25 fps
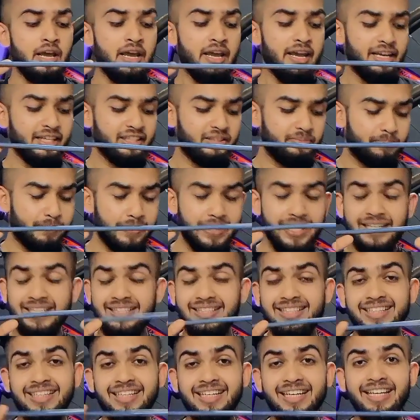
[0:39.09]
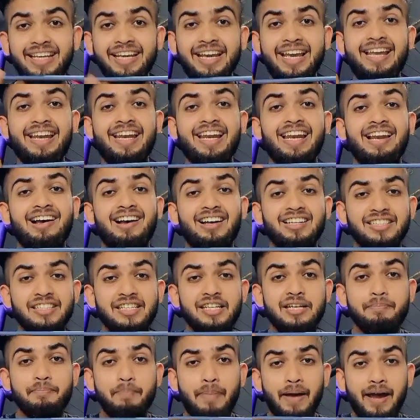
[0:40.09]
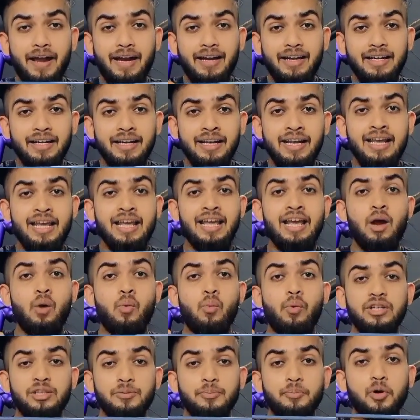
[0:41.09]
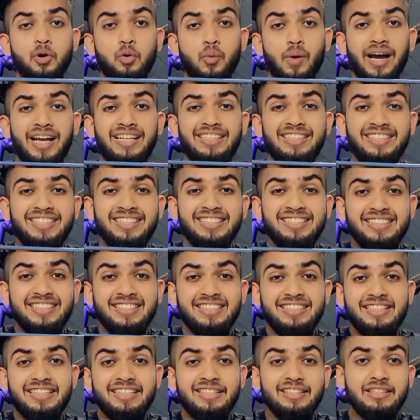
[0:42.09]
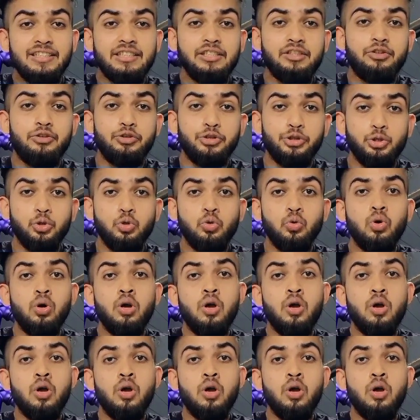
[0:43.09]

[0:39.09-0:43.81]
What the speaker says: It's basically an elastic band which provides resistance to you